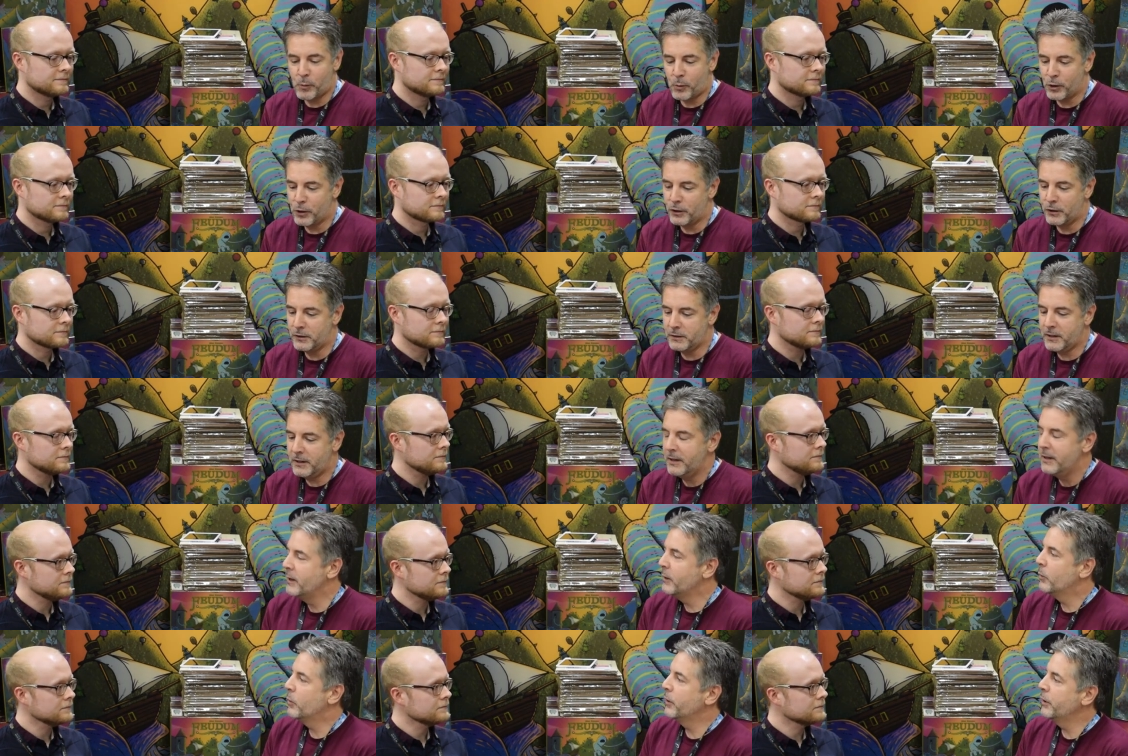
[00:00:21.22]
Speaker 1: world
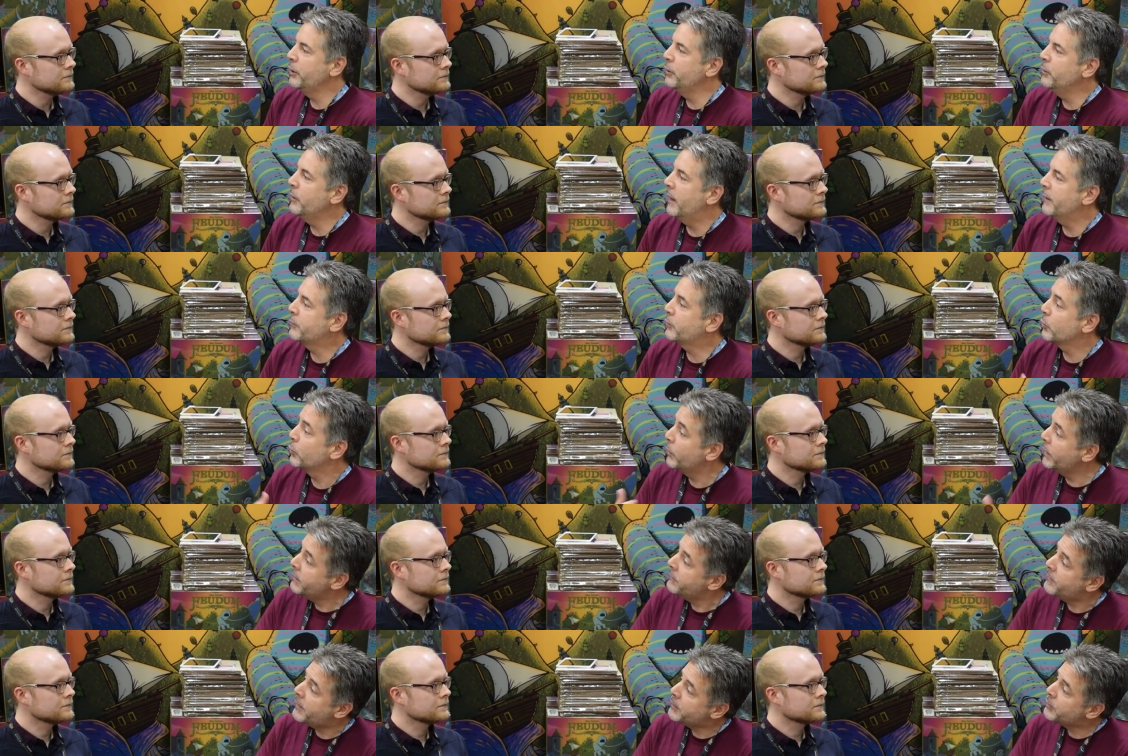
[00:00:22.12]
where you have to
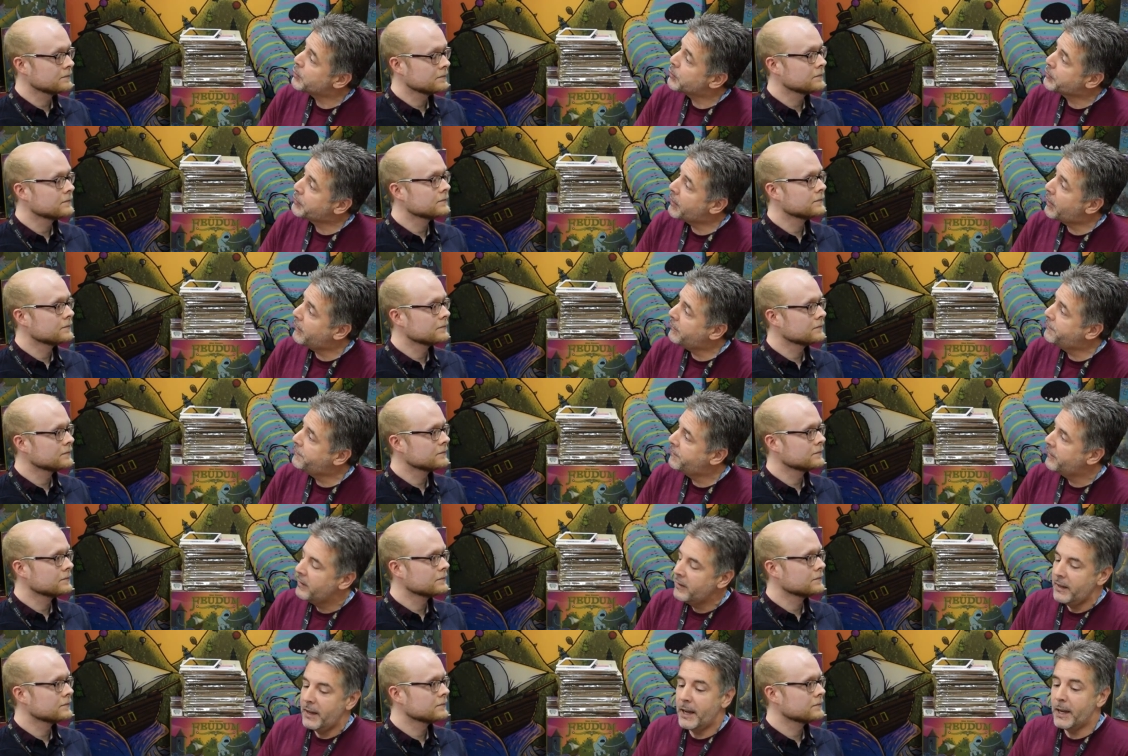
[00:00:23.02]
reinvent yourself
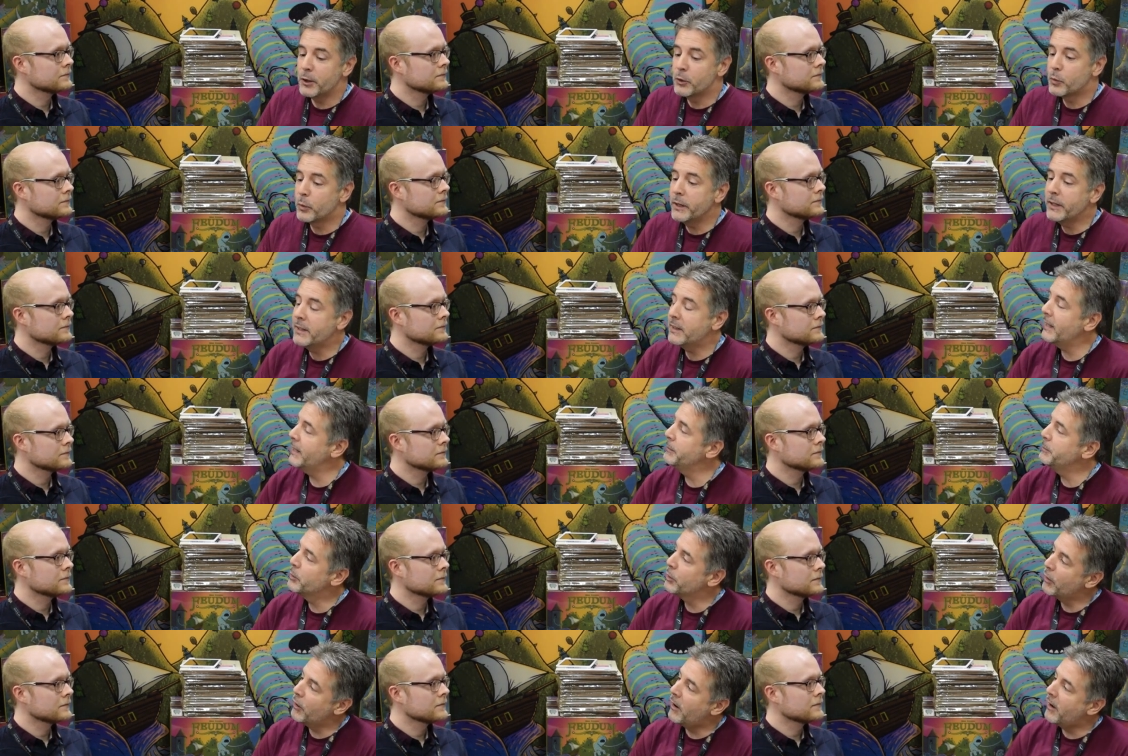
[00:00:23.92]
and reclaim
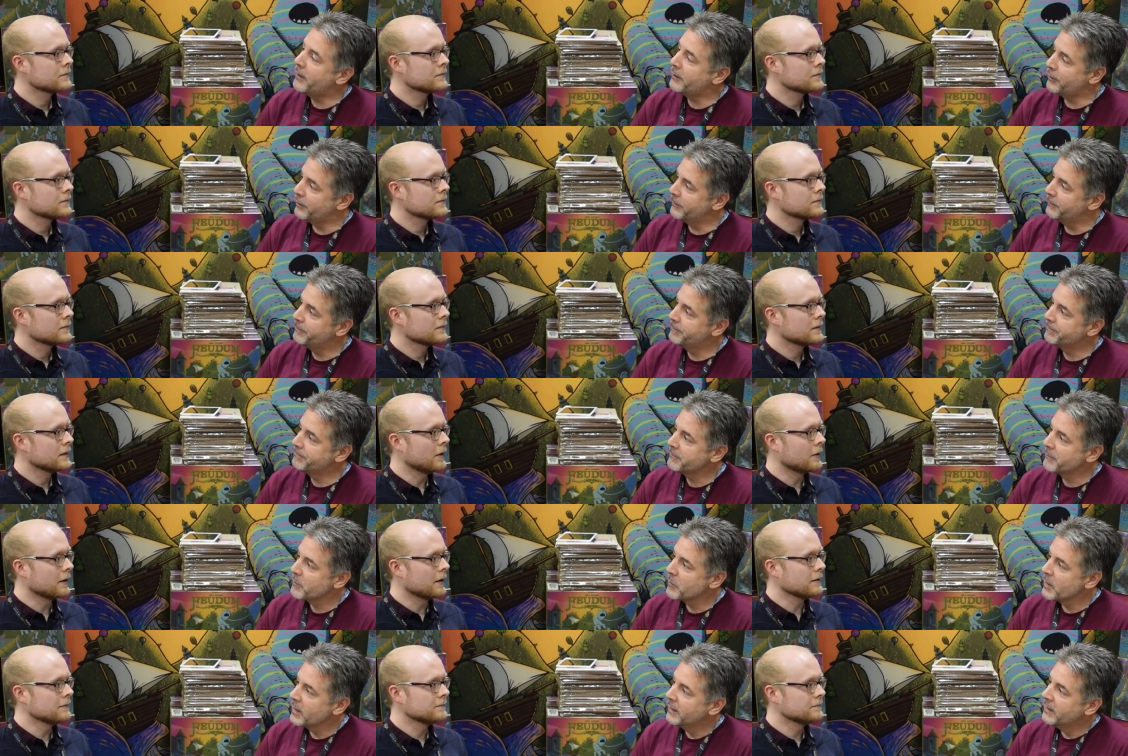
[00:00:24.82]
your arm.
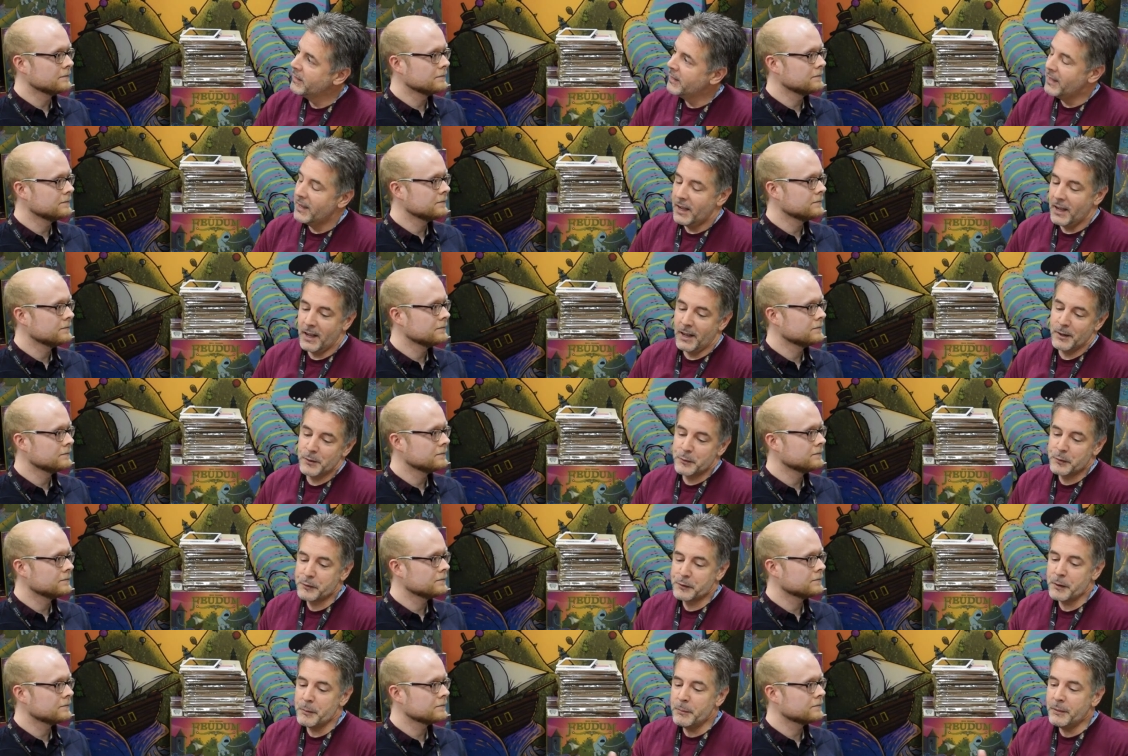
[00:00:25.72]
Uh,
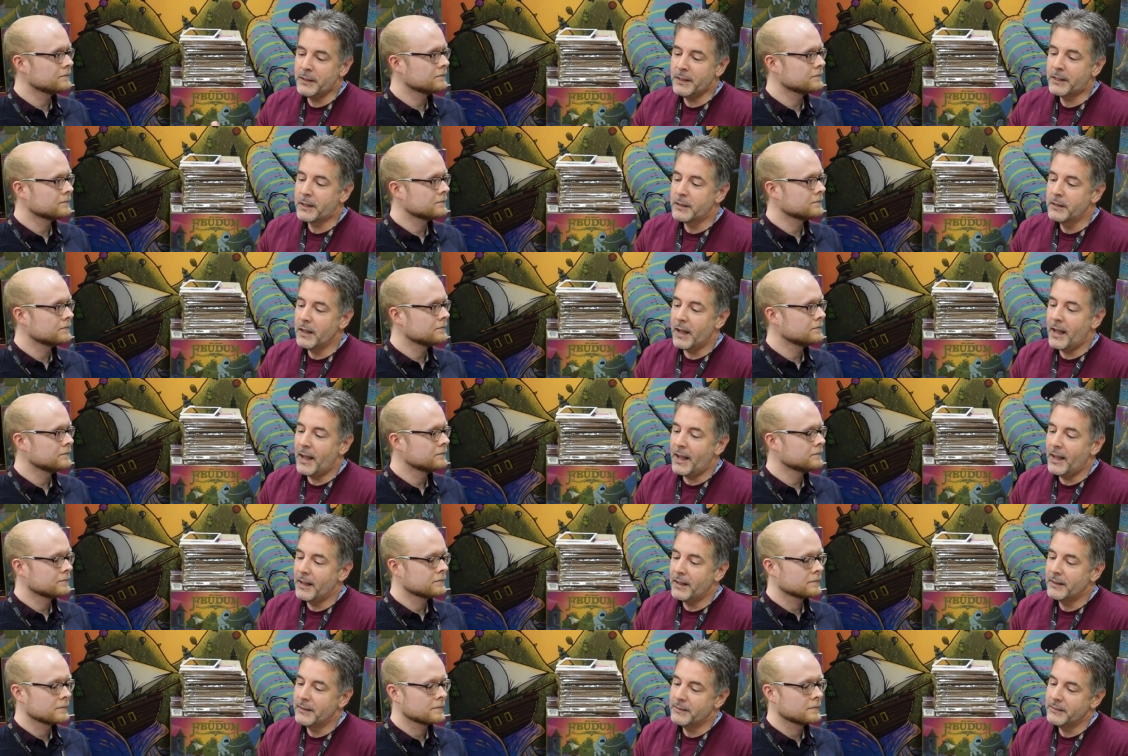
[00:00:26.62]
some of the
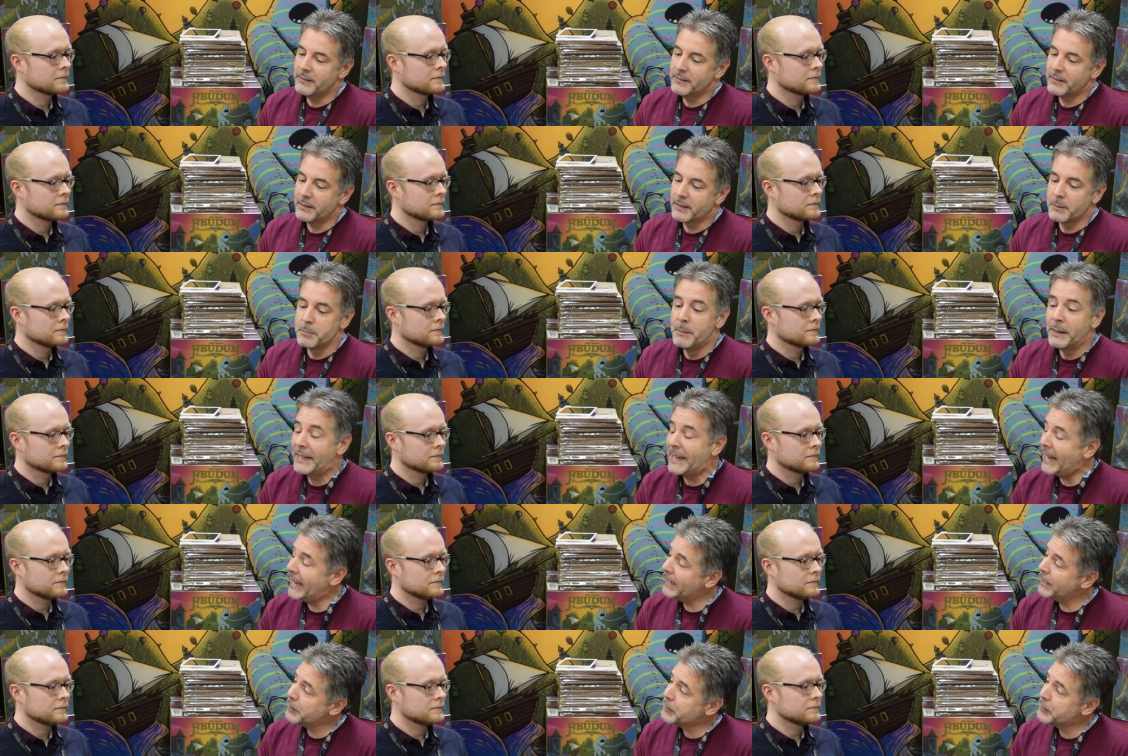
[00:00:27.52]
uh,
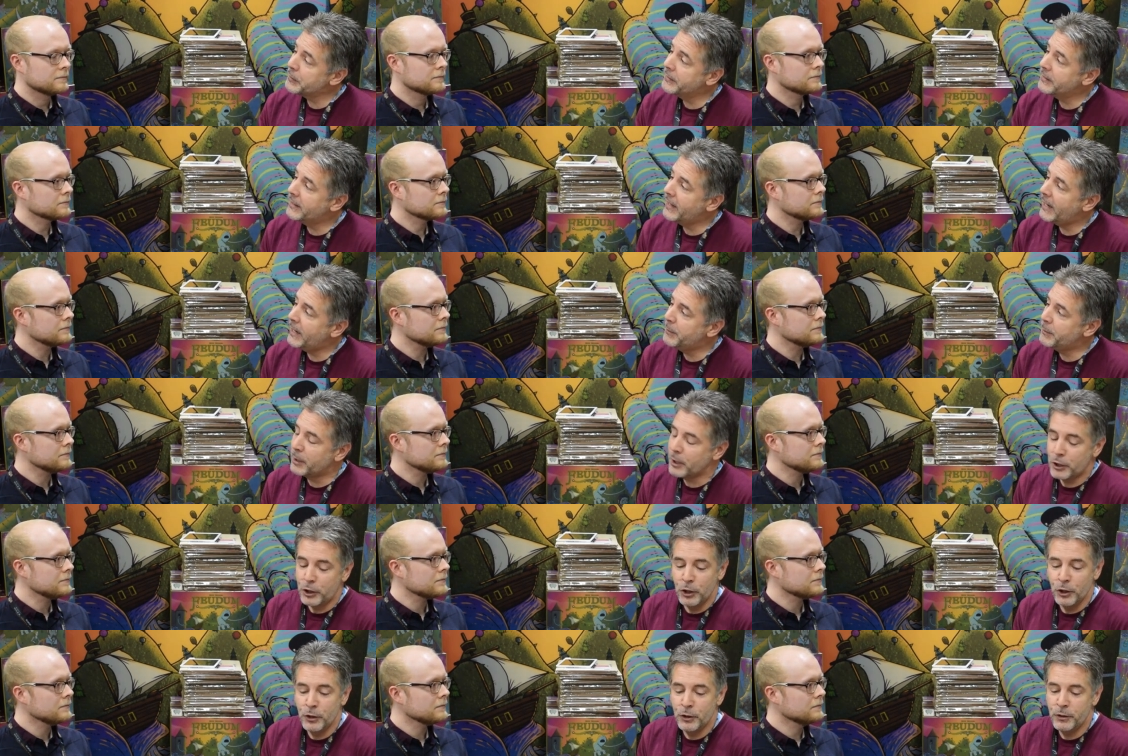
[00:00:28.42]
mechanics in the game
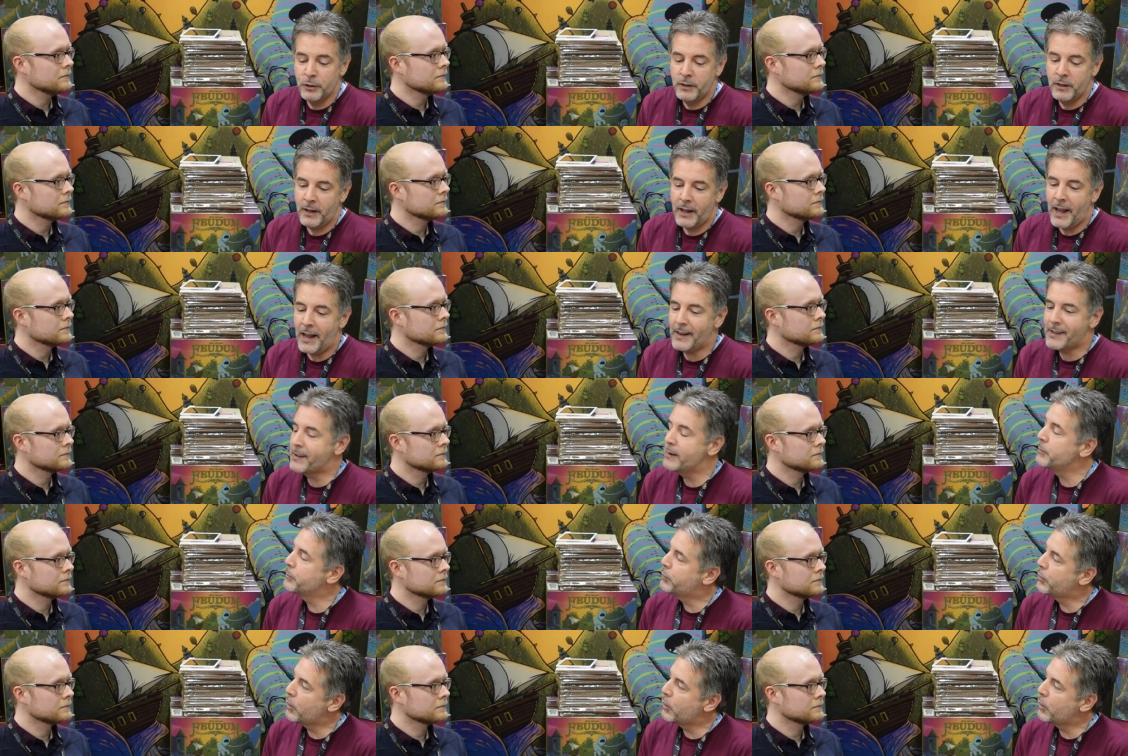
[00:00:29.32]
include action